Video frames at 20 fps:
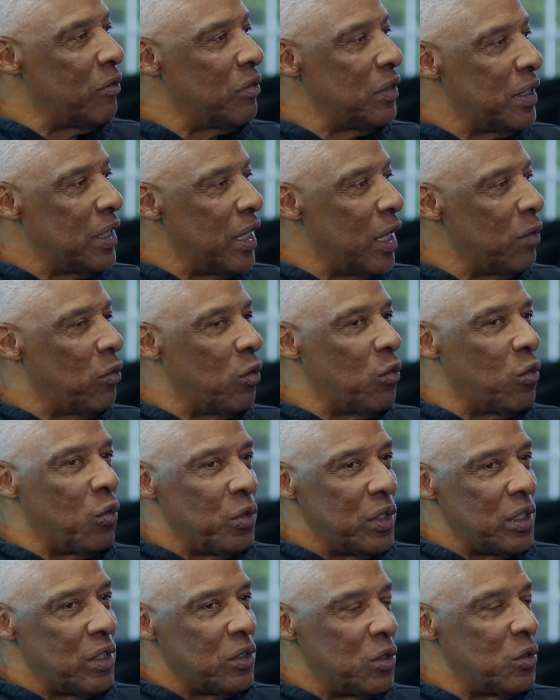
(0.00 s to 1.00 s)
every day, but when
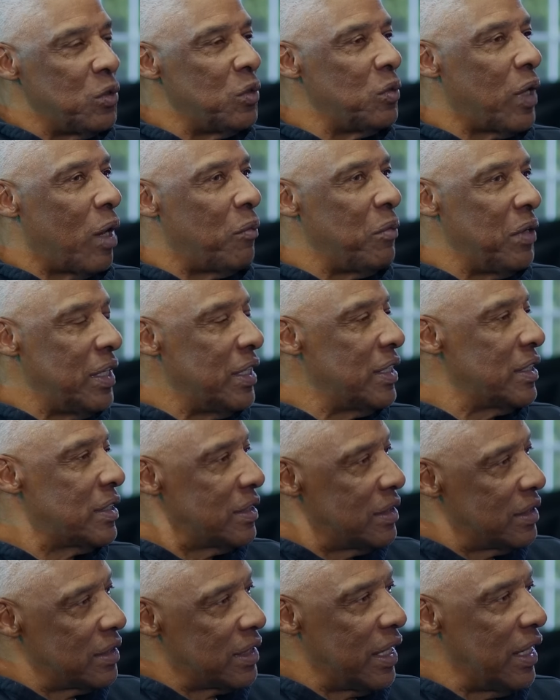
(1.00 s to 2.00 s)
we do, I mean, it's
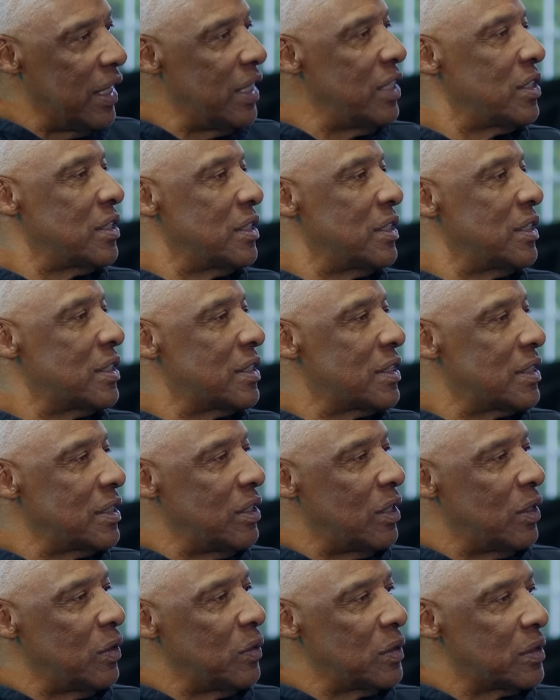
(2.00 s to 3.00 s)
an occasion. It's
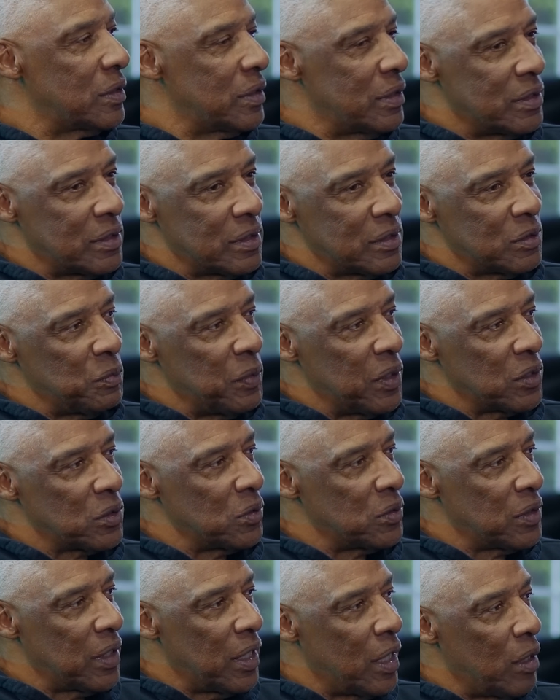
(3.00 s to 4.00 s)
you know, it's it's a
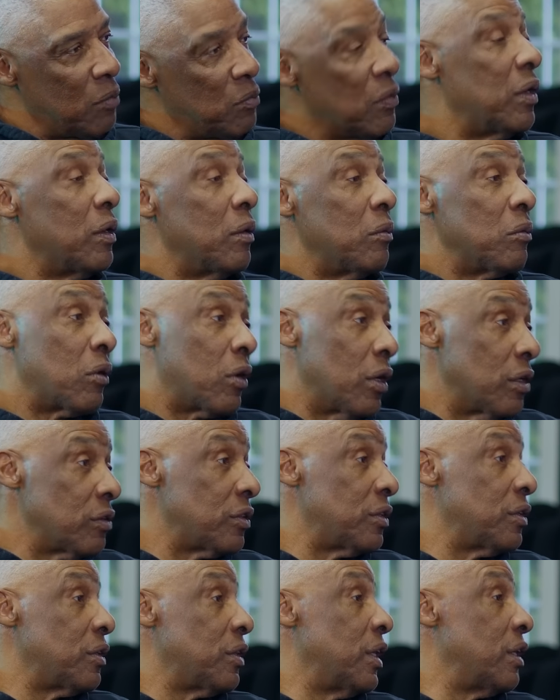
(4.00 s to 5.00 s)
special time because
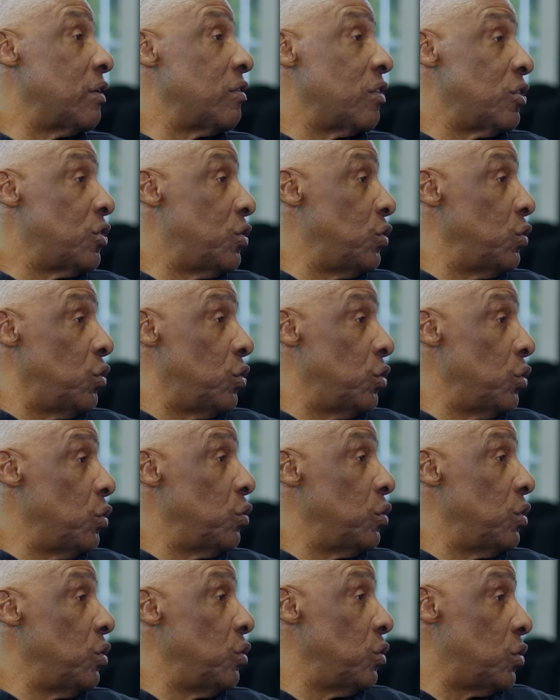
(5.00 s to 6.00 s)
of the things that you
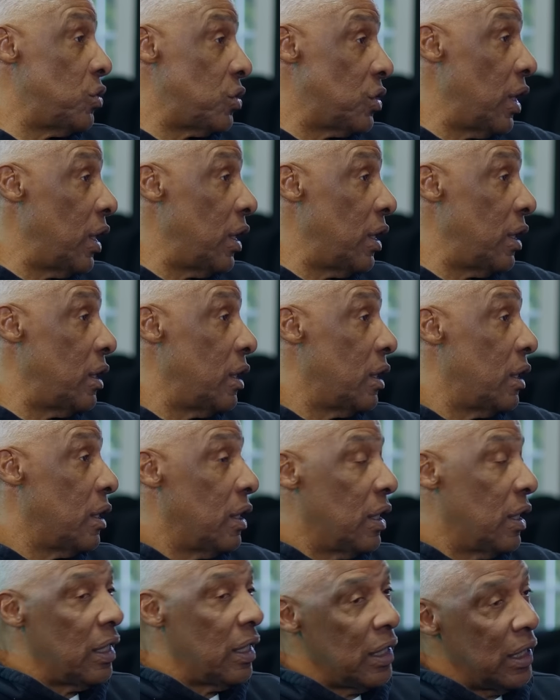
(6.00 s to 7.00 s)
do and you say,
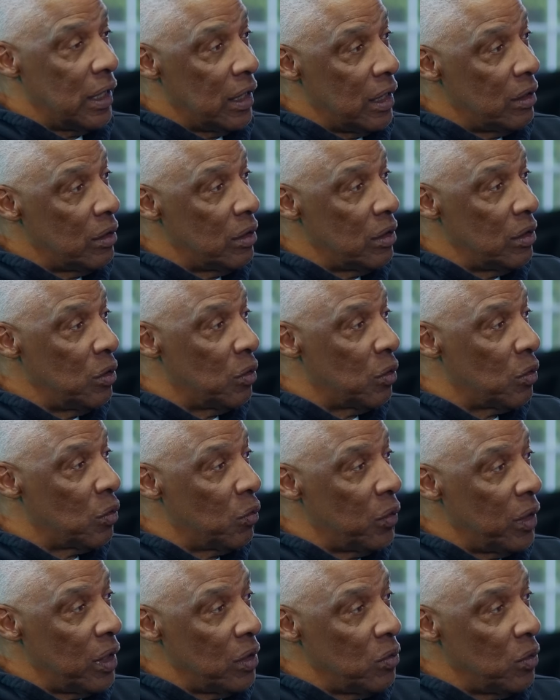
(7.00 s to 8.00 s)
and you know the
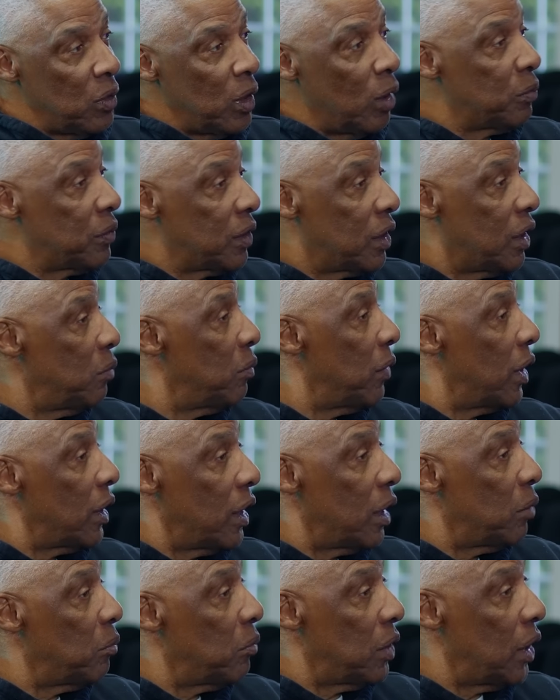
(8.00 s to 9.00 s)
way you help to keep my
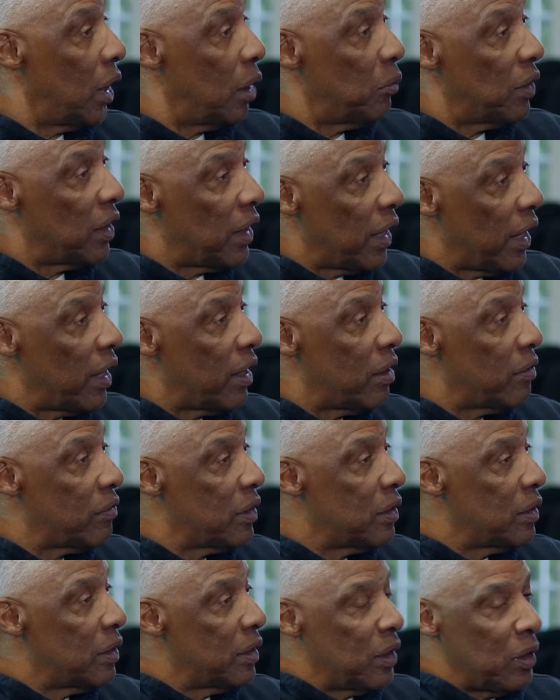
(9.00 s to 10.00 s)
name, name alive
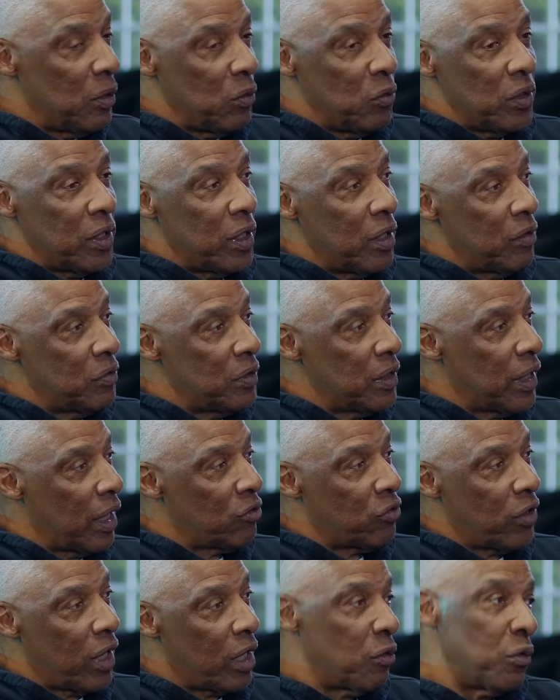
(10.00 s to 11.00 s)
and whatever. And I
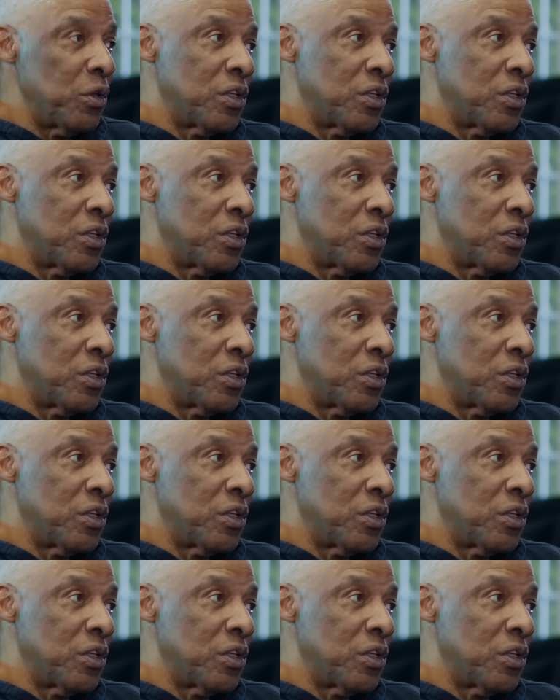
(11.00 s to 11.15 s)
try to